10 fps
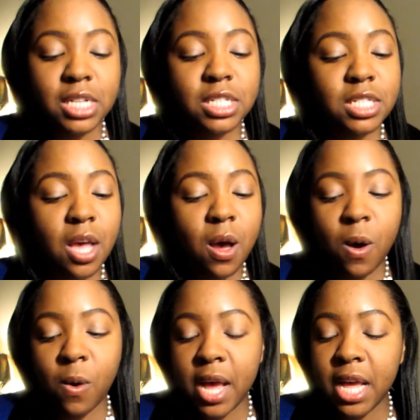
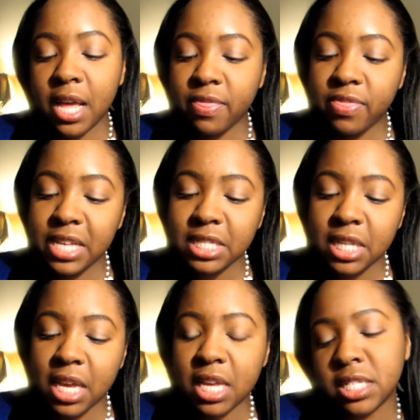So this
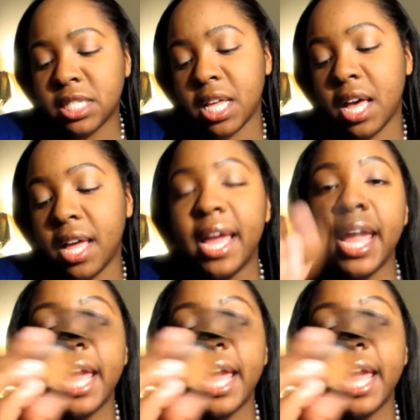is the